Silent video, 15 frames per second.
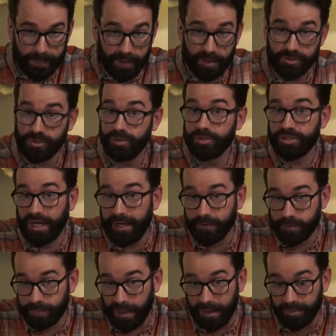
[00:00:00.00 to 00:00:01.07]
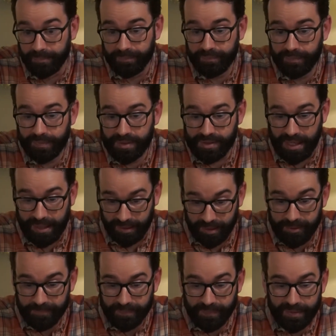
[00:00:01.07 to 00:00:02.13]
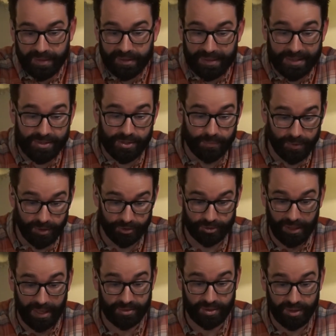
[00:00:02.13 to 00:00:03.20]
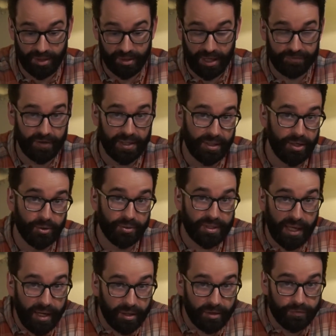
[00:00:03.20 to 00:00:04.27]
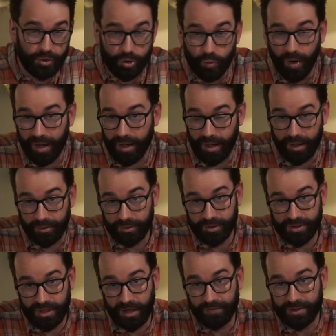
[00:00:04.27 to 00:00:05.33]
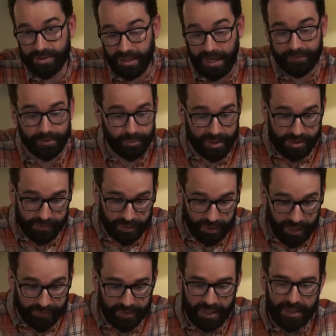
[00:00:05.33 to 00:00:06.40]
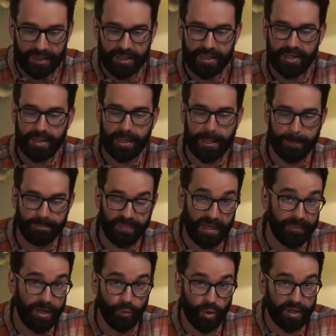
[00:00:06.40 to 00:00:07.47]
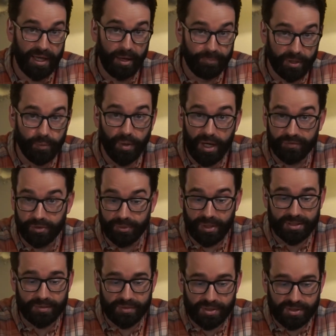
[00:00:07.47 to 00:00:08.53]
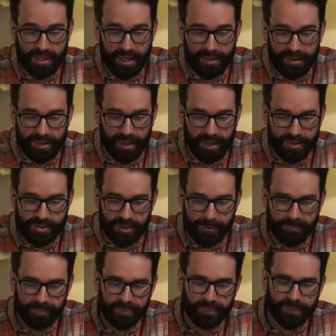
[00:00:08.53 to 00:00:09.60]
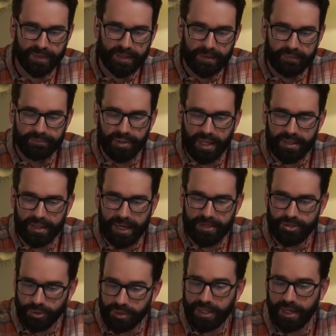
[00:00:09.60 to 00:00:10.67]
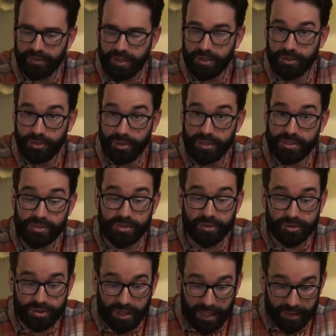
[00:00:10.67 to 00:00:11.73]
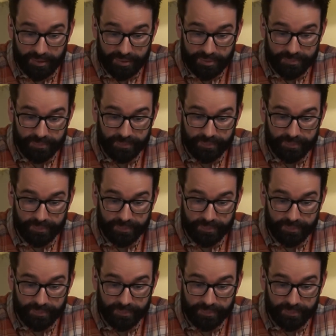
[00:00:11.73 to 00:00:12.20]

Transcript: They're also your child's problem, sadly. And that's the real tragedy here. I frankly don't care if you want to huddle yourself inside for the rest of your life. Um, that might work out pretty well for the rest of society, honestly. But I do care that you're doing this to your child,